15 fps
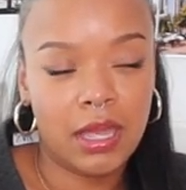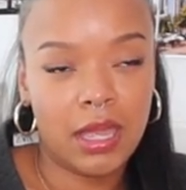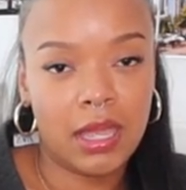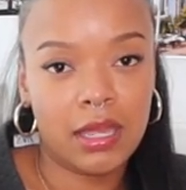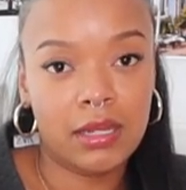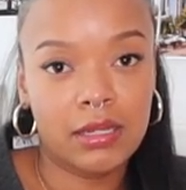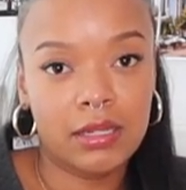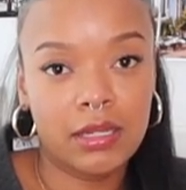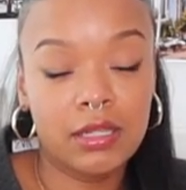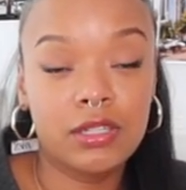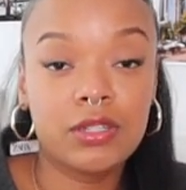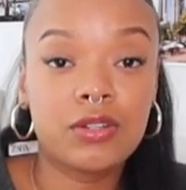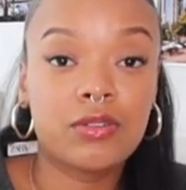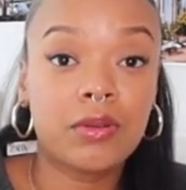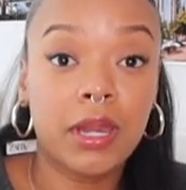and
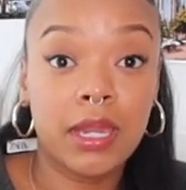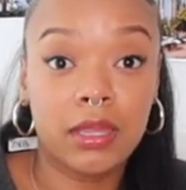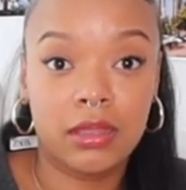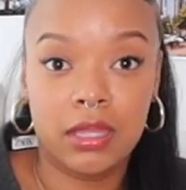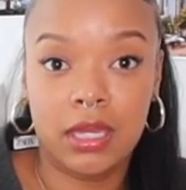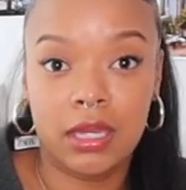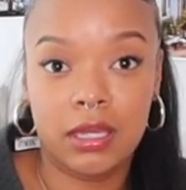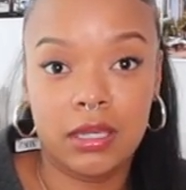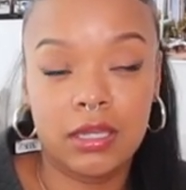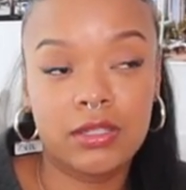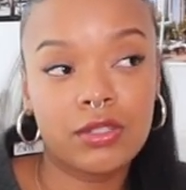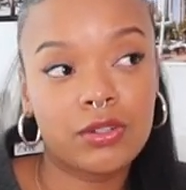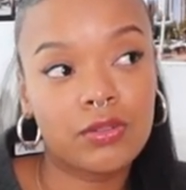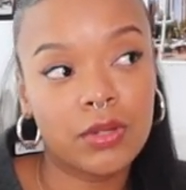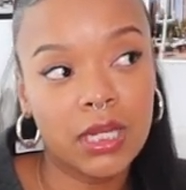it's a great thing.
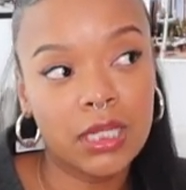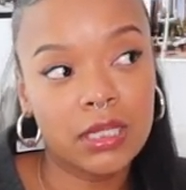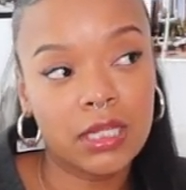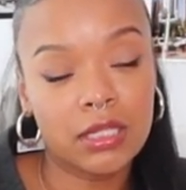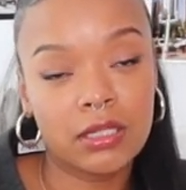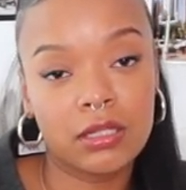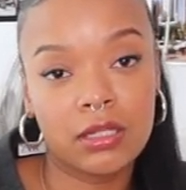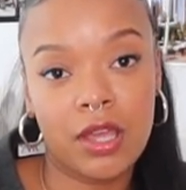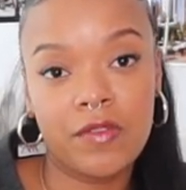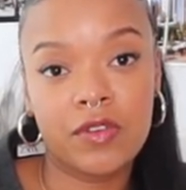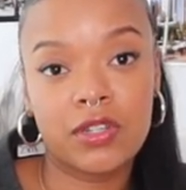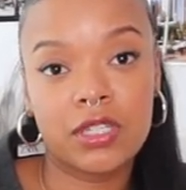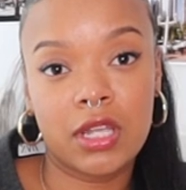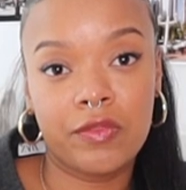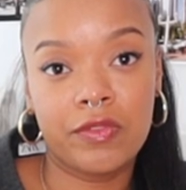It's a great thing to love
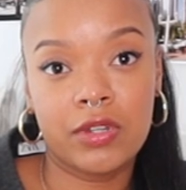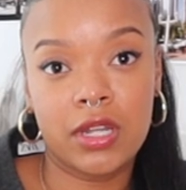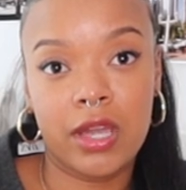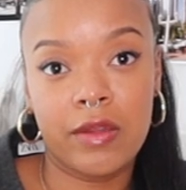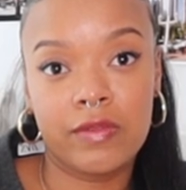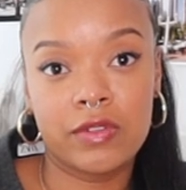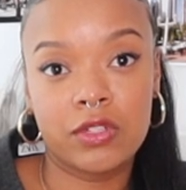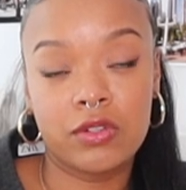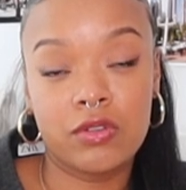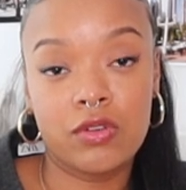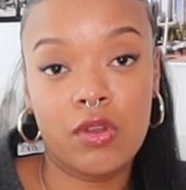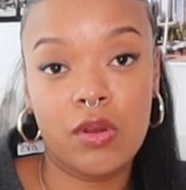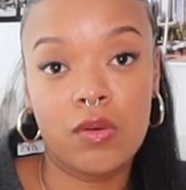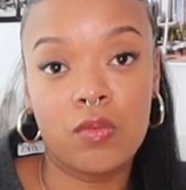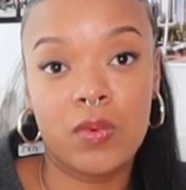yourself enough to
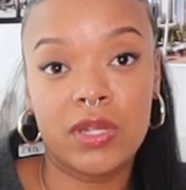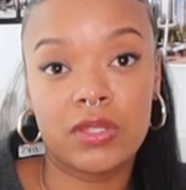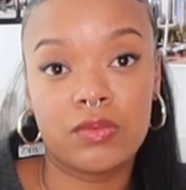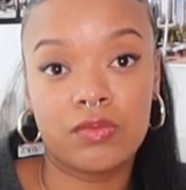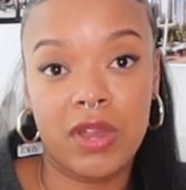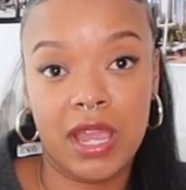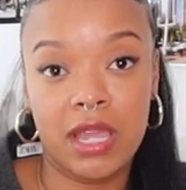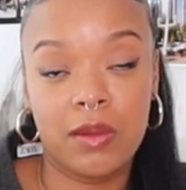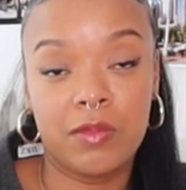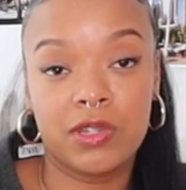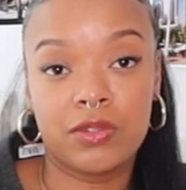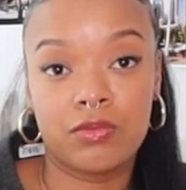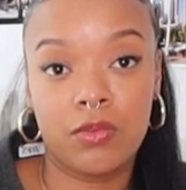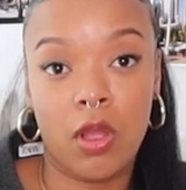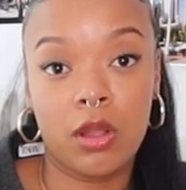know what's right and
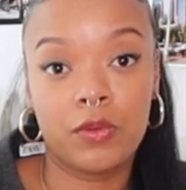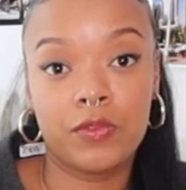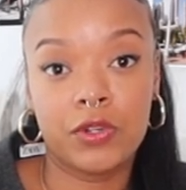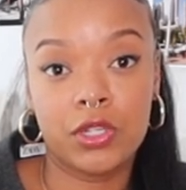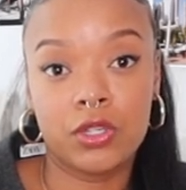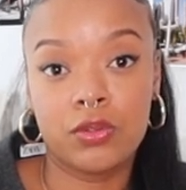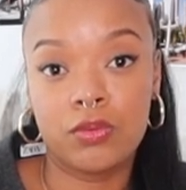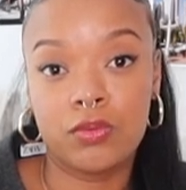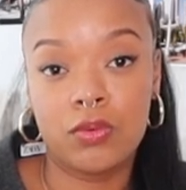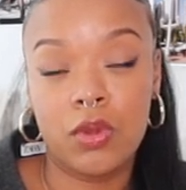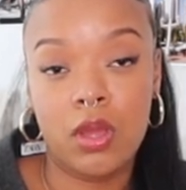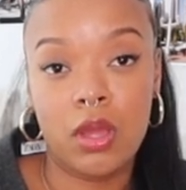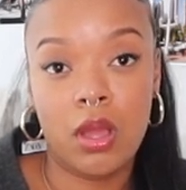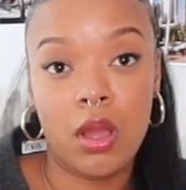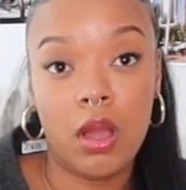what's wrong for you
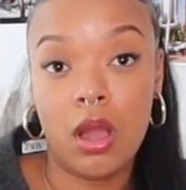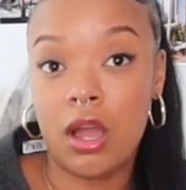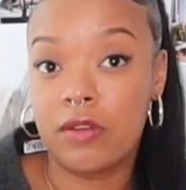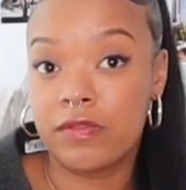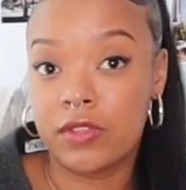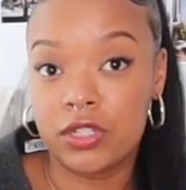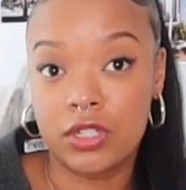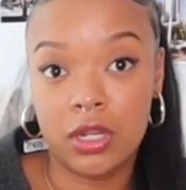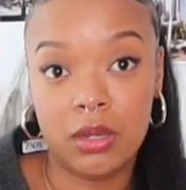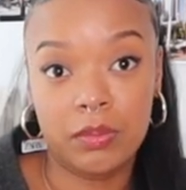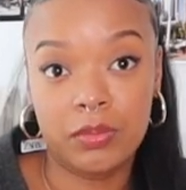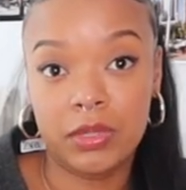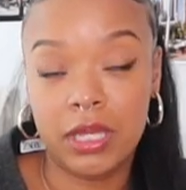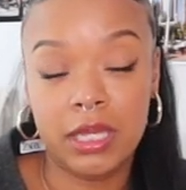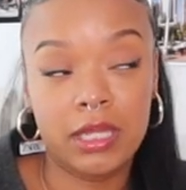off the
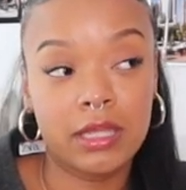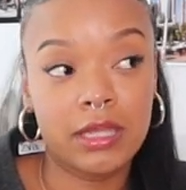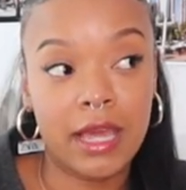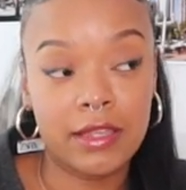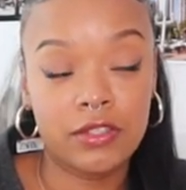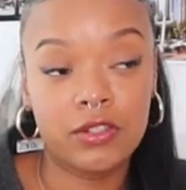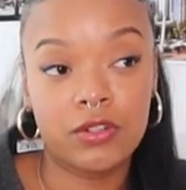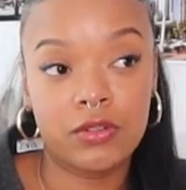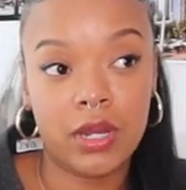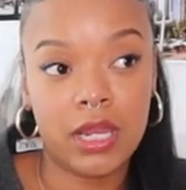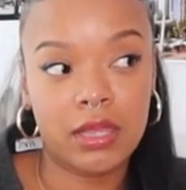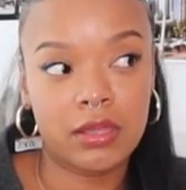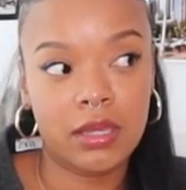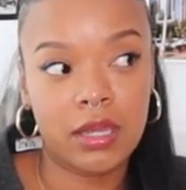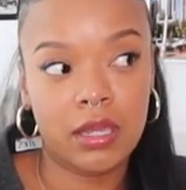jump. Like that's a
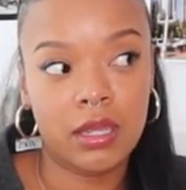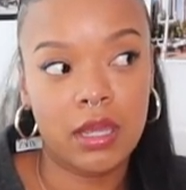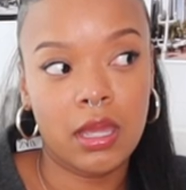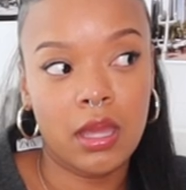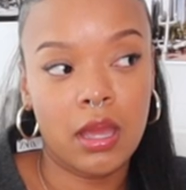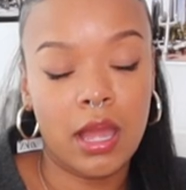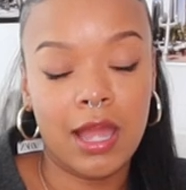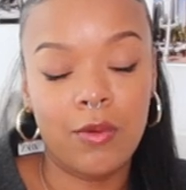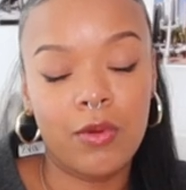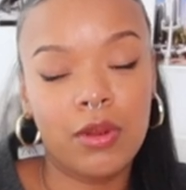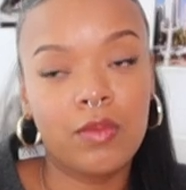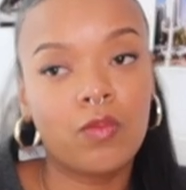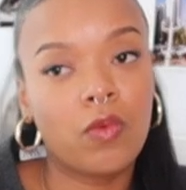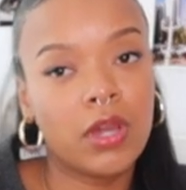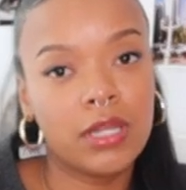great thing. I went
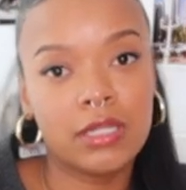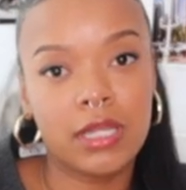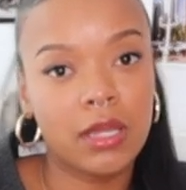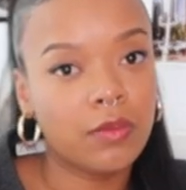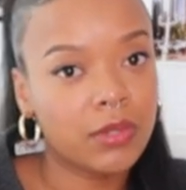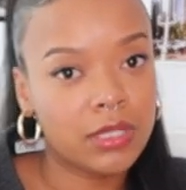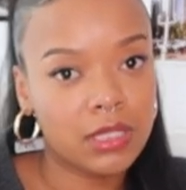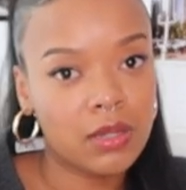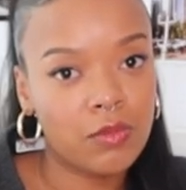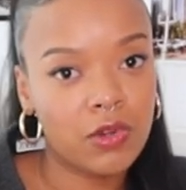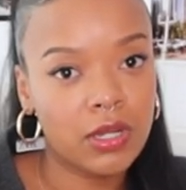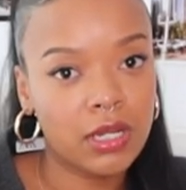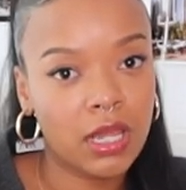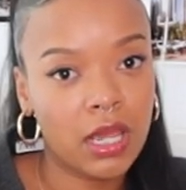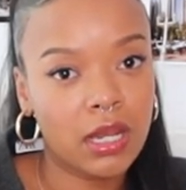on one date with
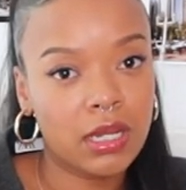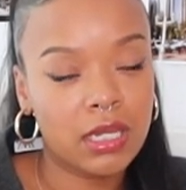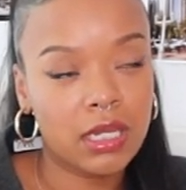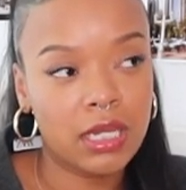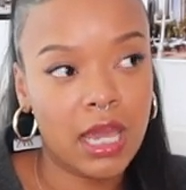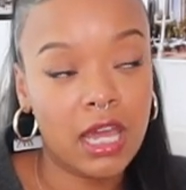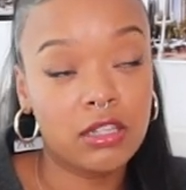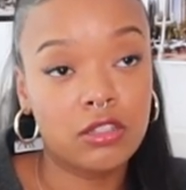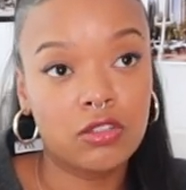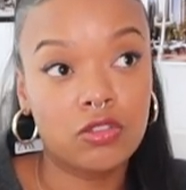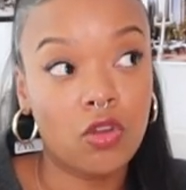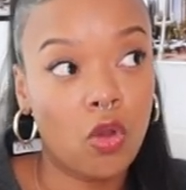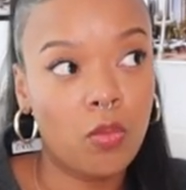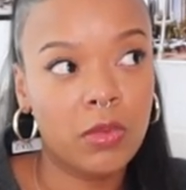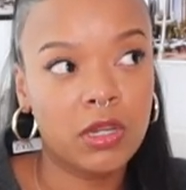someone and he had
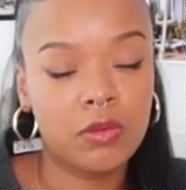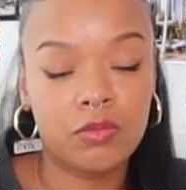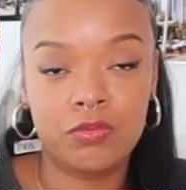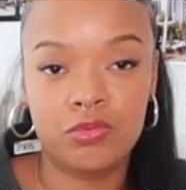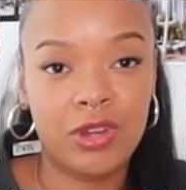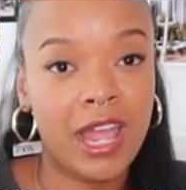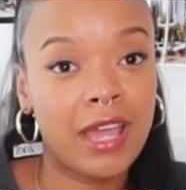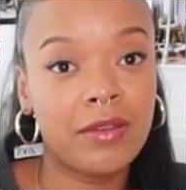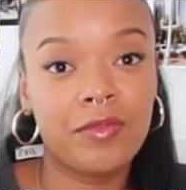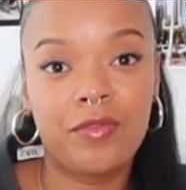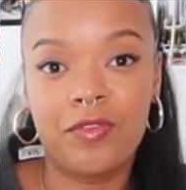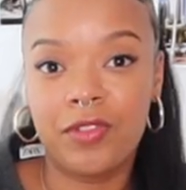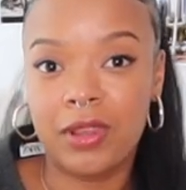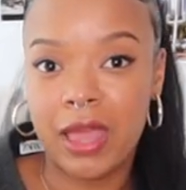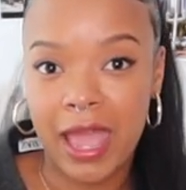so many red
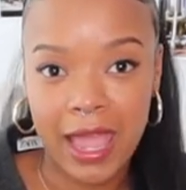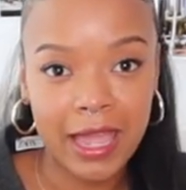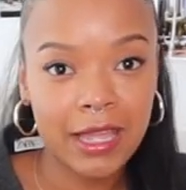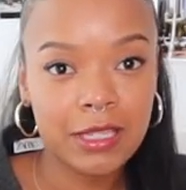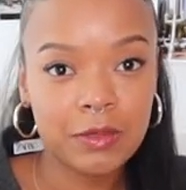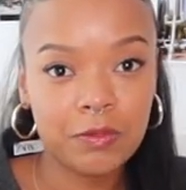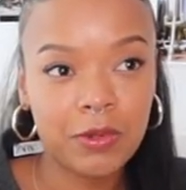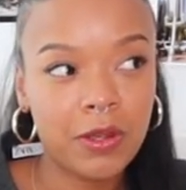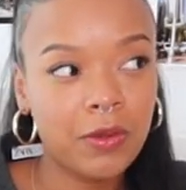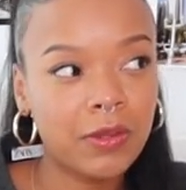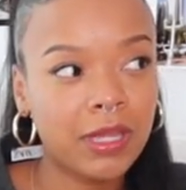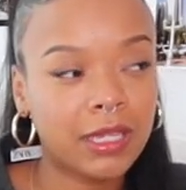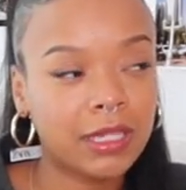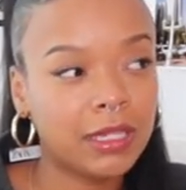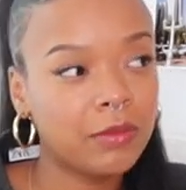flags, bro.
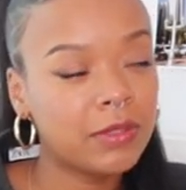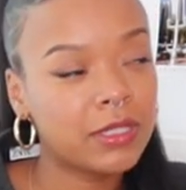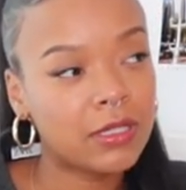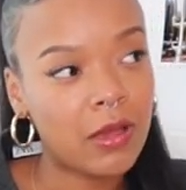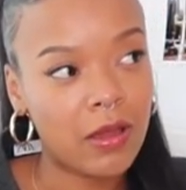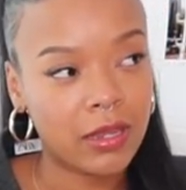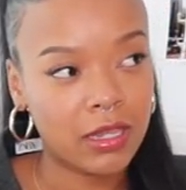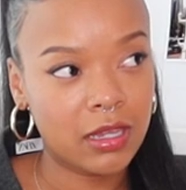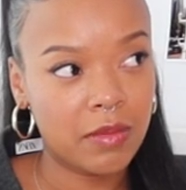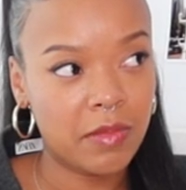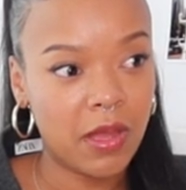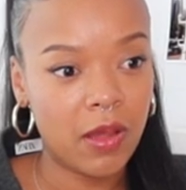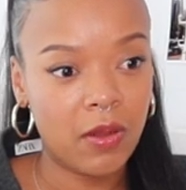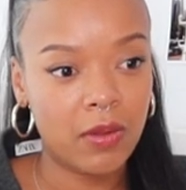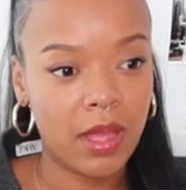Like he was talking
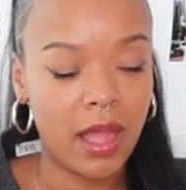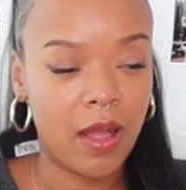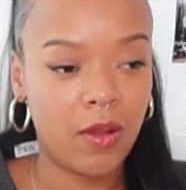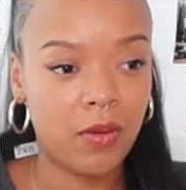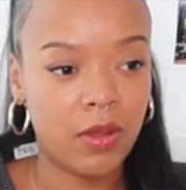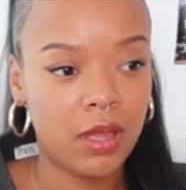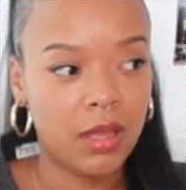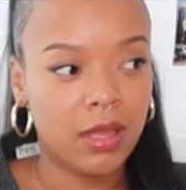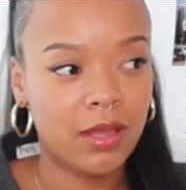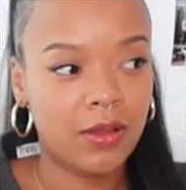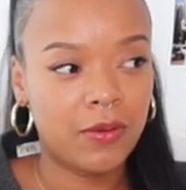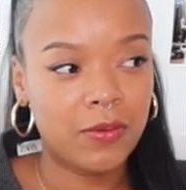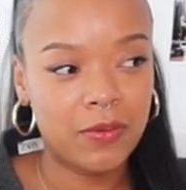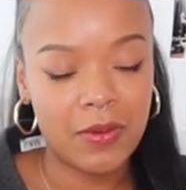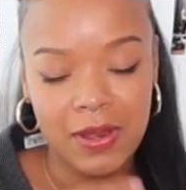about how,
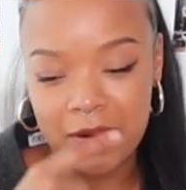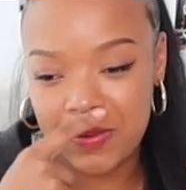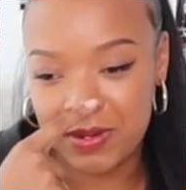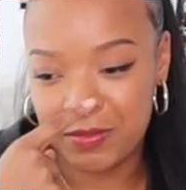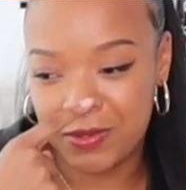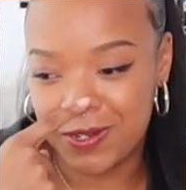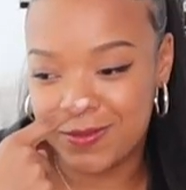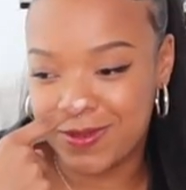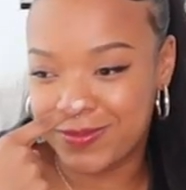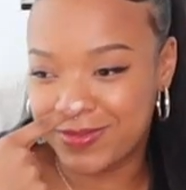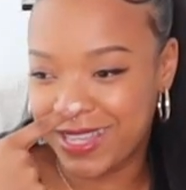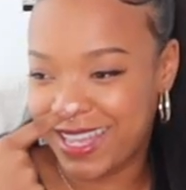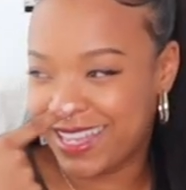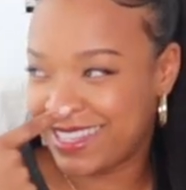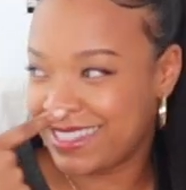oh, I don't want to put him on
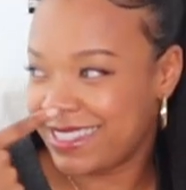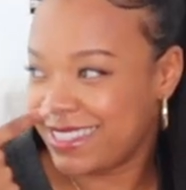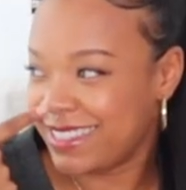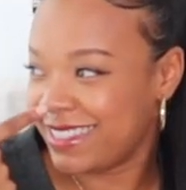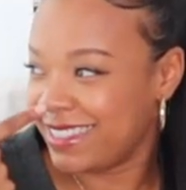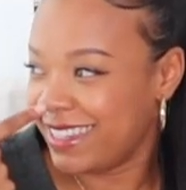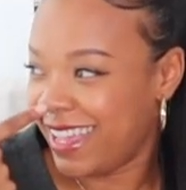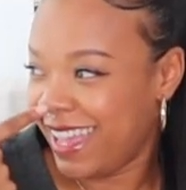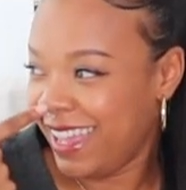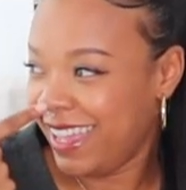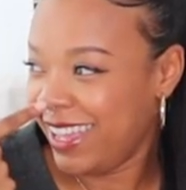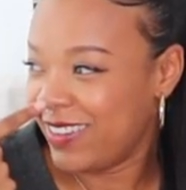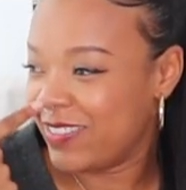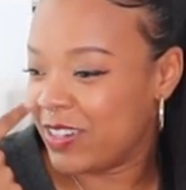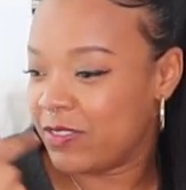blast
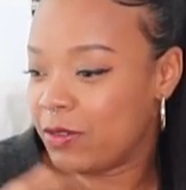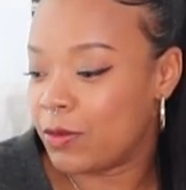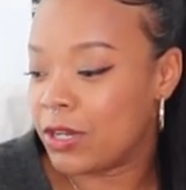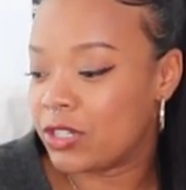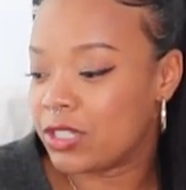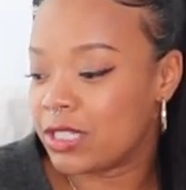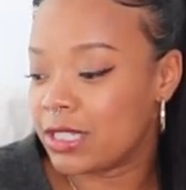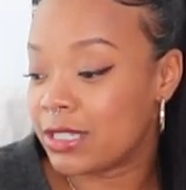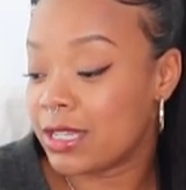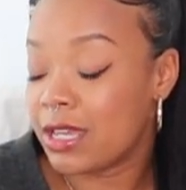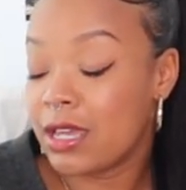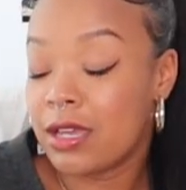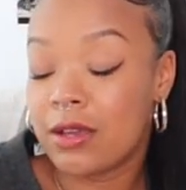ah, what if he watches this?